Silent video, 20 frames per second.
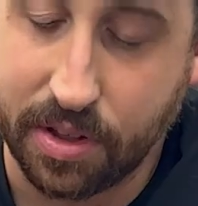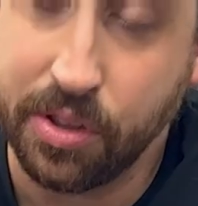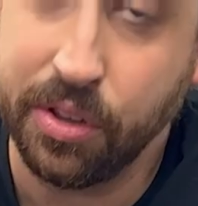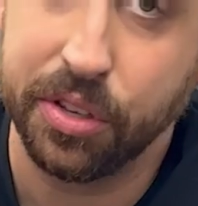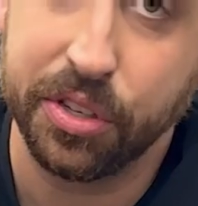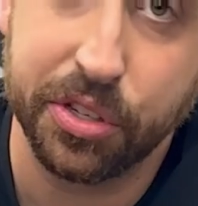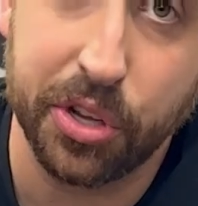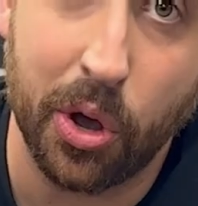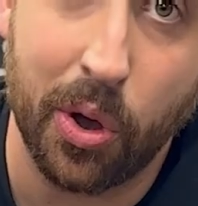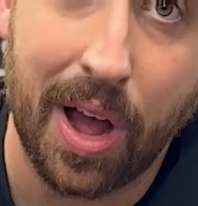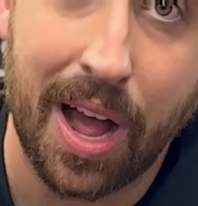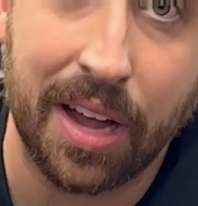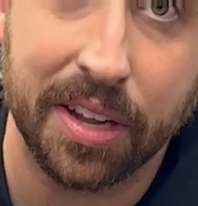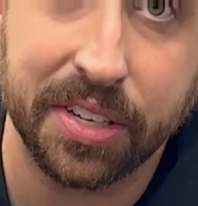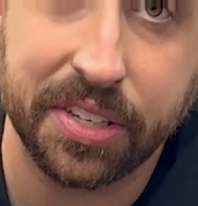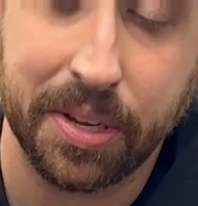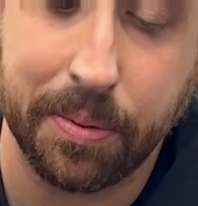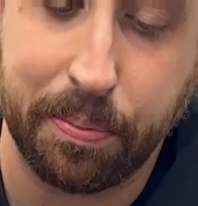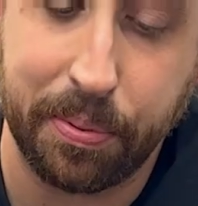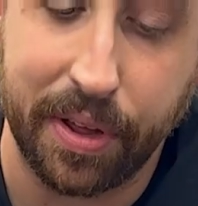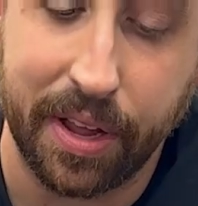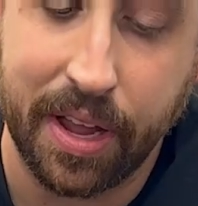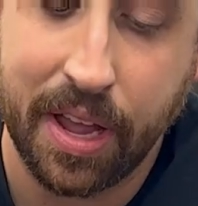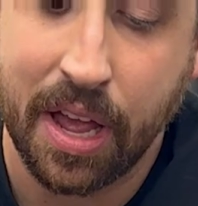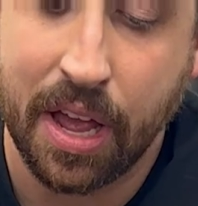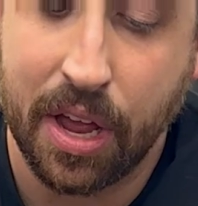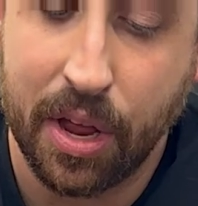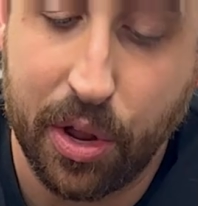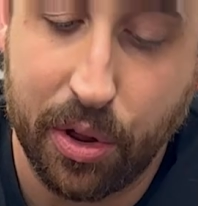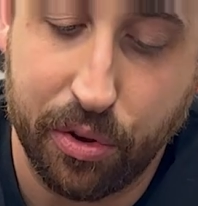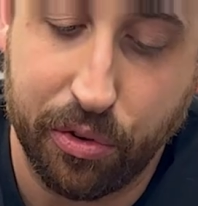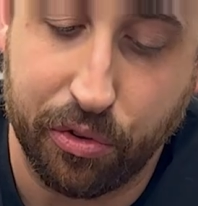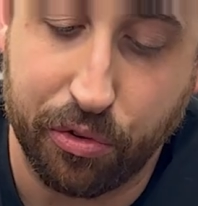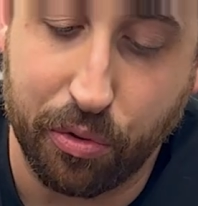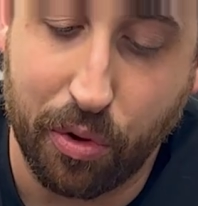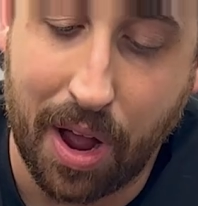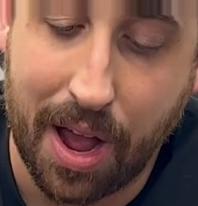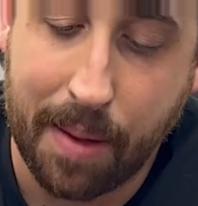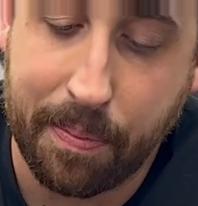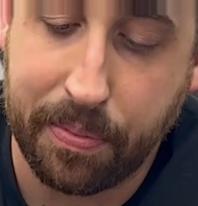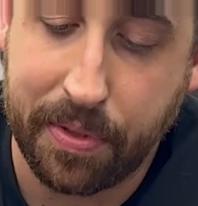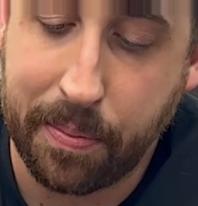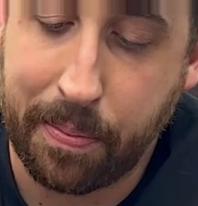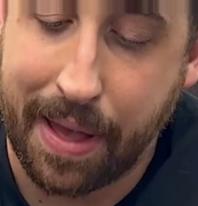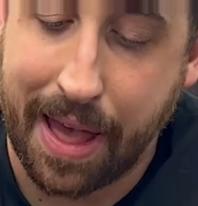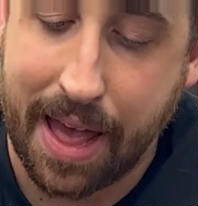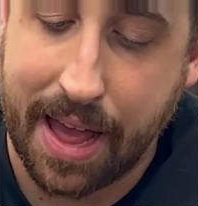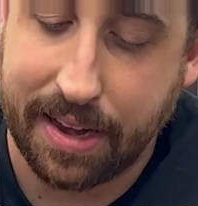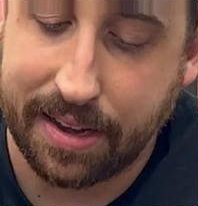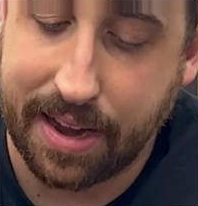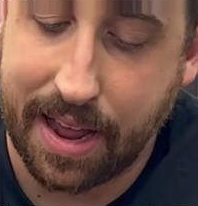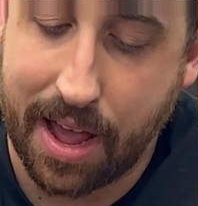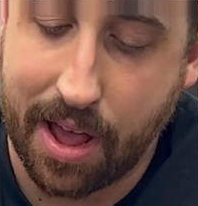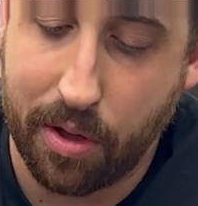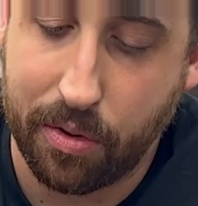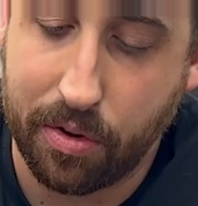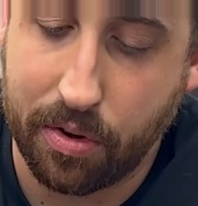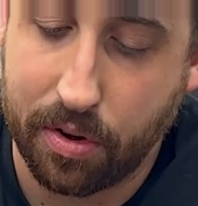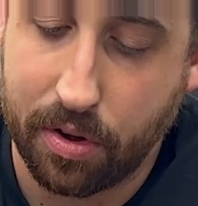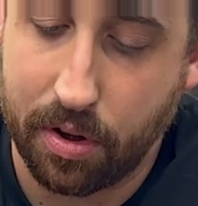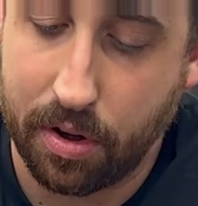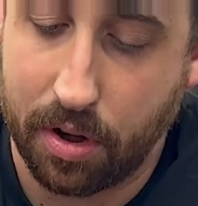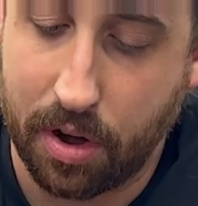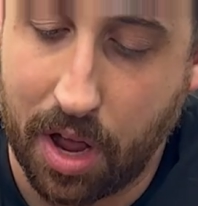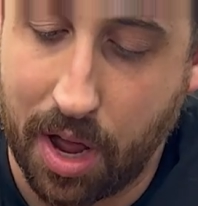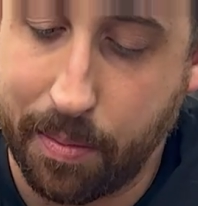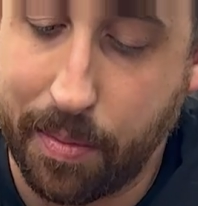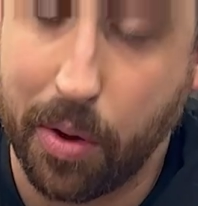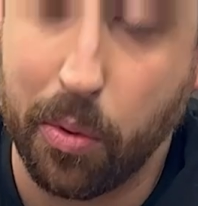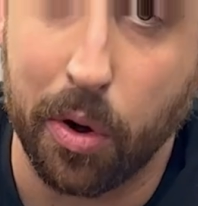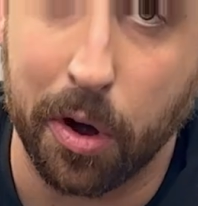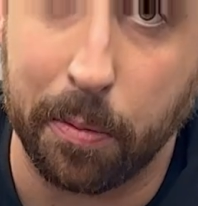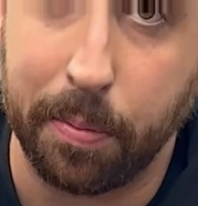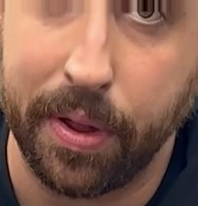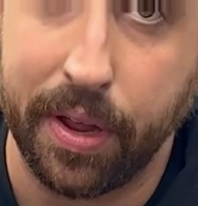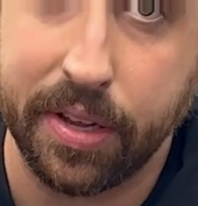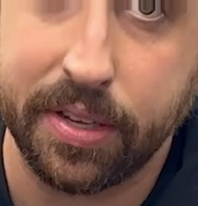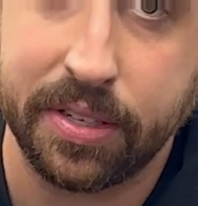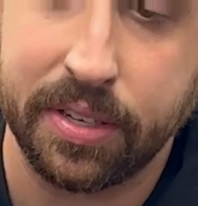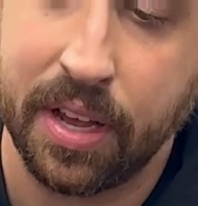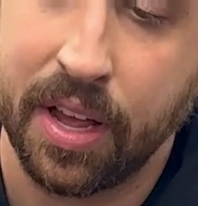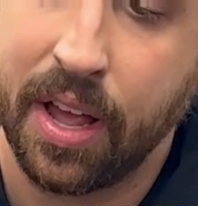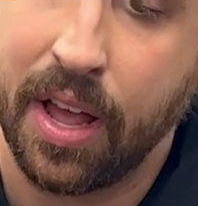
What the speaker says: So I'll simply drop the pad down on my workpiece,